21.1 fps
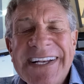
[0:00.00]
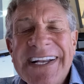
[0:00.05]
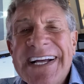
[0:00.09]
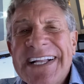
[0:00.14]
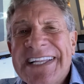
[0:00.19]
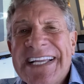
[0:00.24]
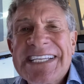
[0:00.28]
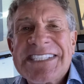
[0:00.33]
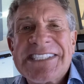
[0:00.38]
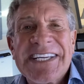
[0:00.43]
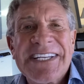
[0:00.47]

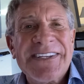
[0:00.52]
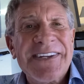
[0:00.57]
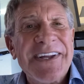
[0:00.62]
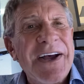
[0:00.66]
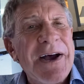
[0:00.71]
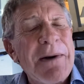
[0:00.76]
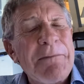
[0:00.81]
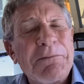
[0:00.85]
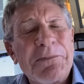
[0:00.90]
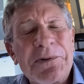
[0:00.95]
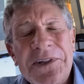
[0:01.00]
Listen,
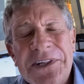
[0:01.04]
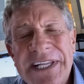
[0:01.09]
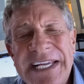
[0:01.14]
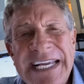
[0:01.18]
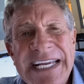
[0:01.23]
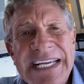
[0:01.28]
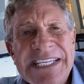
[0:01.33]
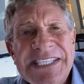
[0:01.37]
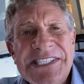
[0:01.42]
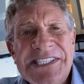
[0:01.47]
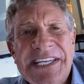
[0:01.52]

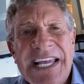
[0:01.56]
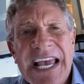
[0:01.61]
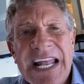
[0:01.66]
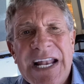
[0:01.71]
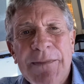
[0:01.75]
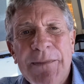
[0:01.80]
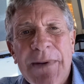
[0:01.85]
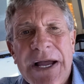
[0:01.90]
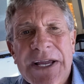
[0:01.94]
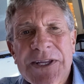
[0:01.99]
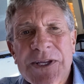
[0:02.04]
please get on
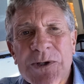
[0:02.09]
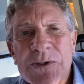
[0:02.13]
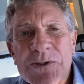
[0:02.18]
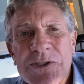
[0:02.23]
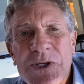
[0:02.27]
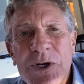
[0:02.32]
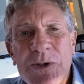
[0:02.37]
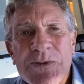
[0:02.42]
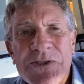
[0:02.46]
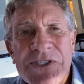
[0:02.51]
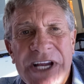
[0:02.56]
my
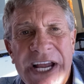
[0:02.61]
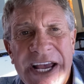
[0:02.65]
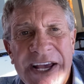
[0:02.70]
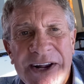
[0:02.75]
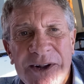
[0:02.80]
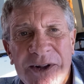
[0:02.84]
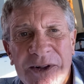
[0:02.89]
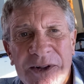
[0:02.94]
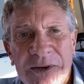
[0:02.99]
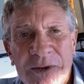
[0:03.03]
YouTube channel,